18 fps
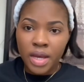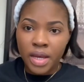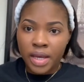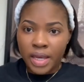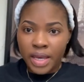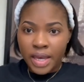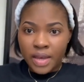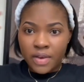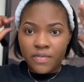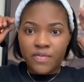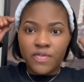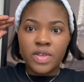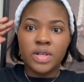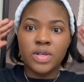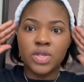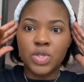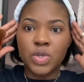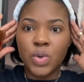Yeah, it
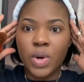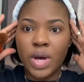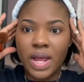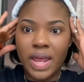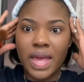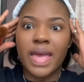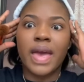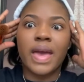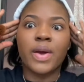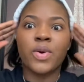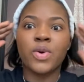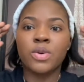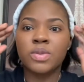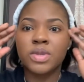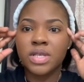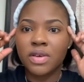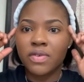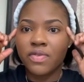feels so. I go up,
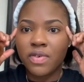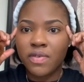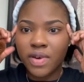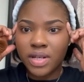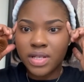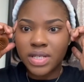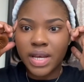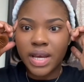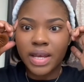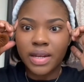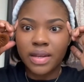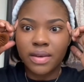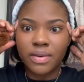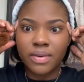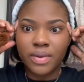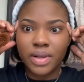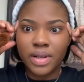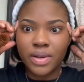so if you are shiny,
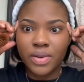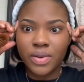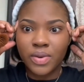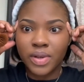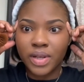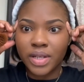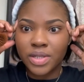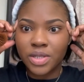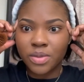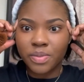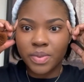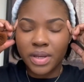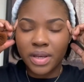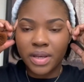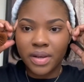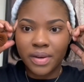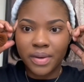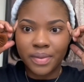when I don't catch up your
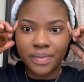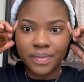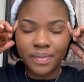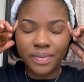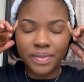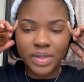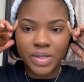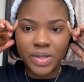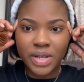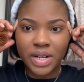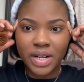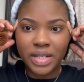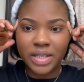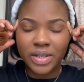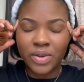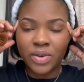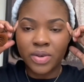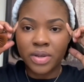ear, so you let
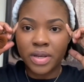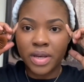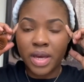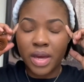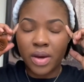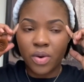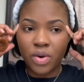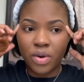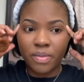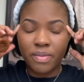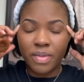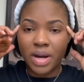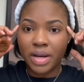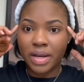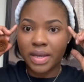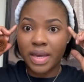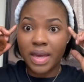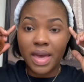it go here, come
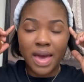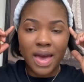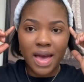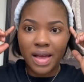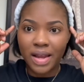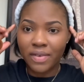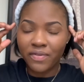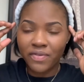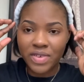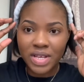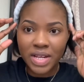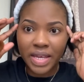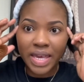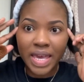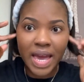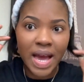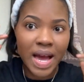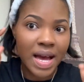back. Yeah, I'll feel
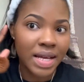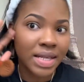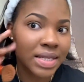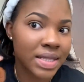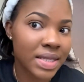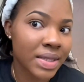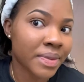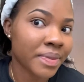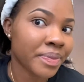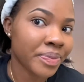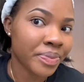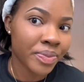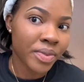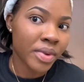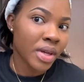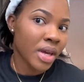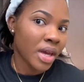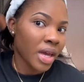chaos.
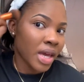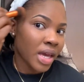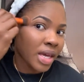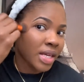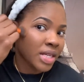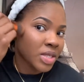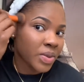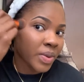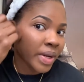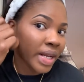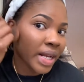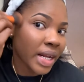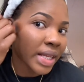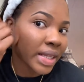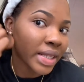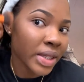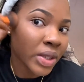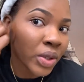So when you
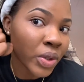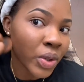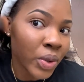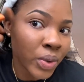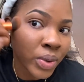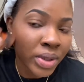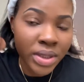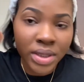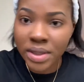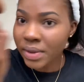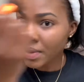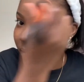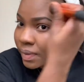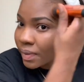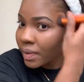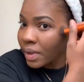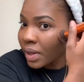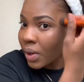let it out,
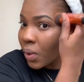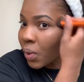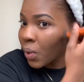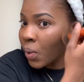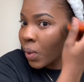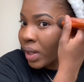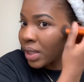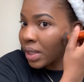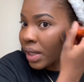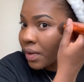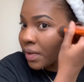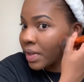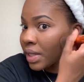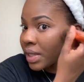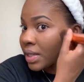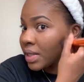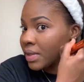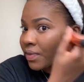what a
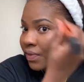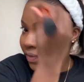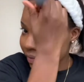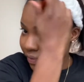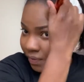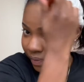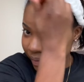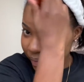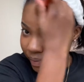relief.